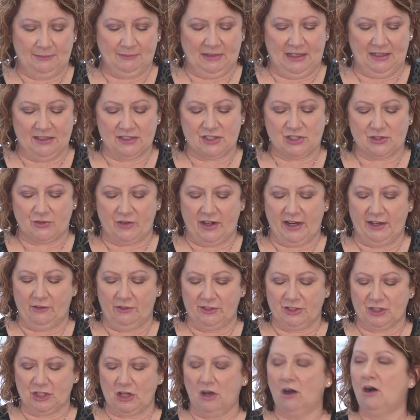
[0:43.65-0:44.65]
in Australia,
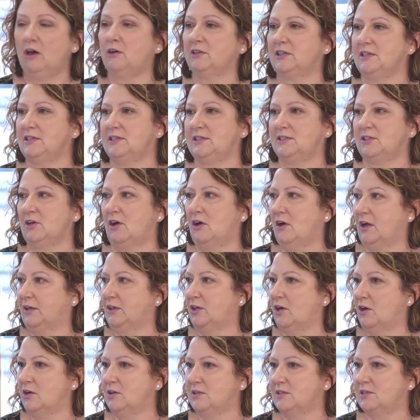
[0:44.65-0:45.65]
a child is
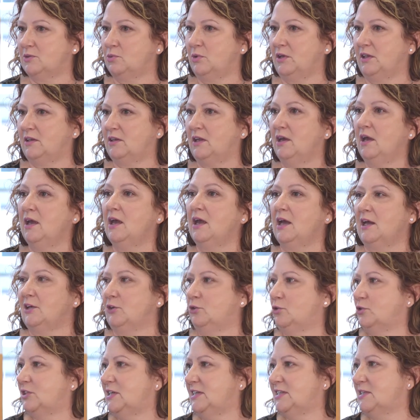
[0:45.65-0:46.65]
diagnosed with an
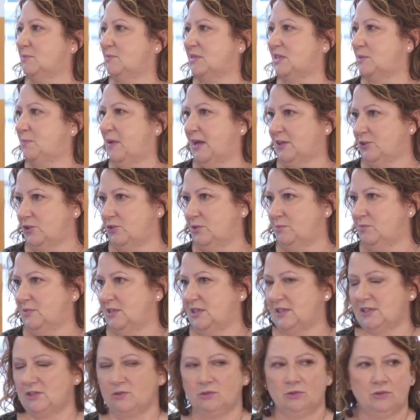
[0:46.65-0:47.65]
autism spectrum
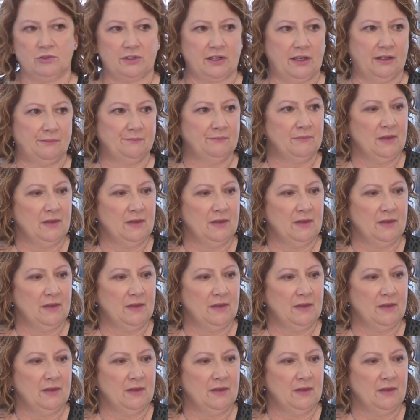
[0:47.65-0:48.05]
disorder.